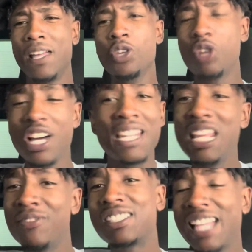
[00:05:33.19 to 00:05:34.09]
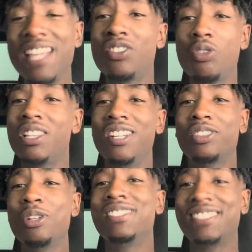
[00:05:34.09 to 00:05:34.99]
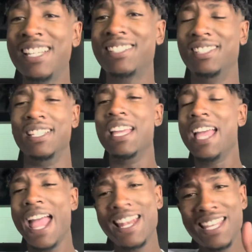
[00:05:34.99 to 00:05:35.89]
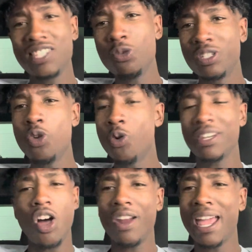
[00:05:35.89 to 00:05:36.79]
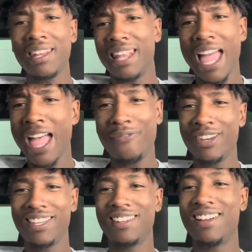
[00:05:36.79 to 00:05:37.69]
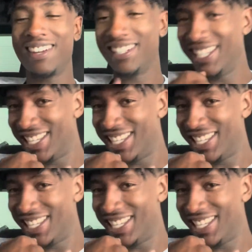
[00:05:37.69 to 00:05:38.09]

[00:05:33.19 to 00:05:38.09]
You couldn't even say do a little 360. And then you doing all that laughing and all that.